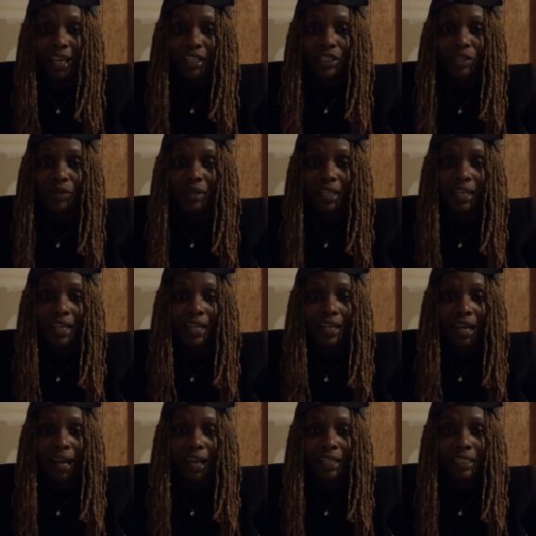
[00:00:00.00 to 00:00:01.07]
So again,
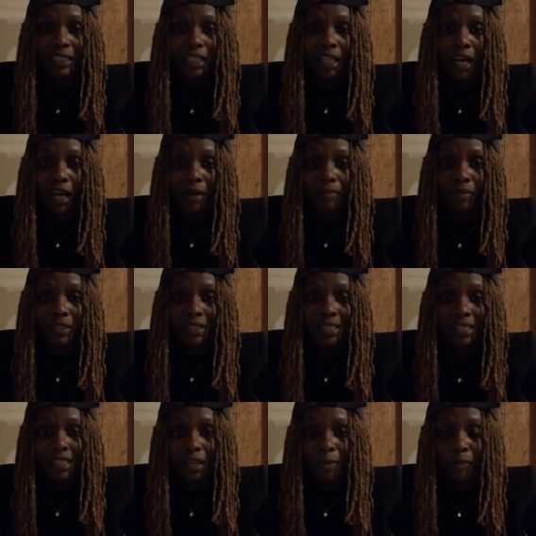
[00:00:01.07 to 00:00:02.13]
guys, this
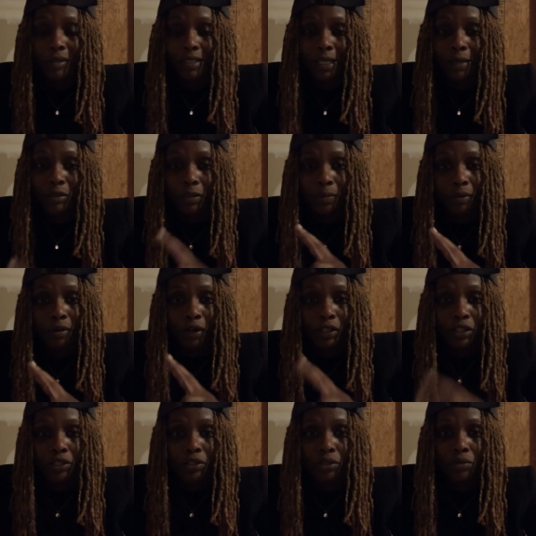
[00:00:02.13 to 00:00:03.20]
is self-perception
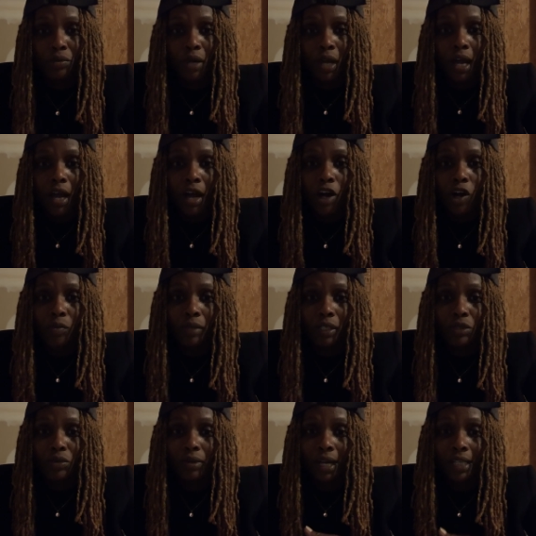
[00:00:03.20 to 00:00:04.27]
part 2. I hope
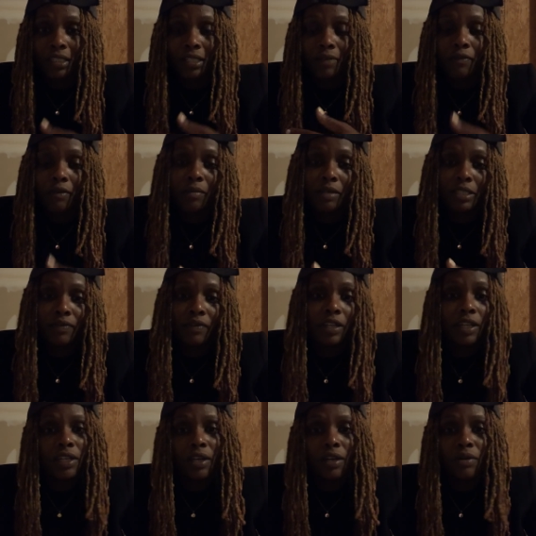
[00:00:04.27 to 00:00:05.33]
that you got something from this
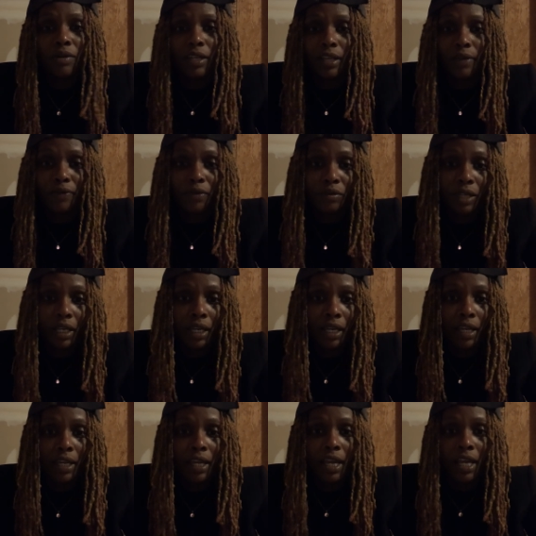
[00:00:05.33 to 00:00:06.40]
video. And if you
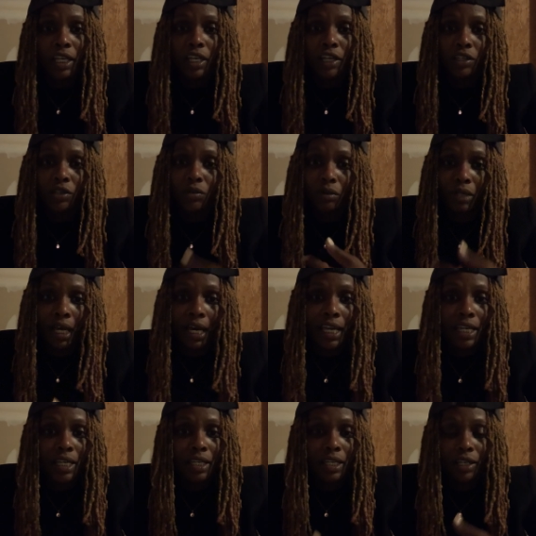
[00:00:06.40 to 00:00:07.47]
did, can you
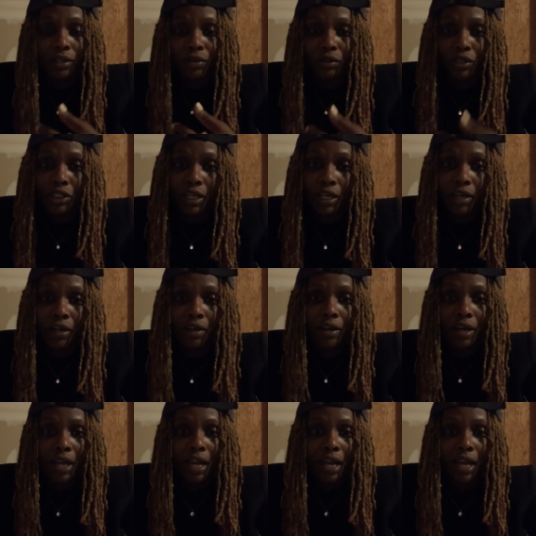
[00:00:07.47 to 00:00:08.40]
like, can you share?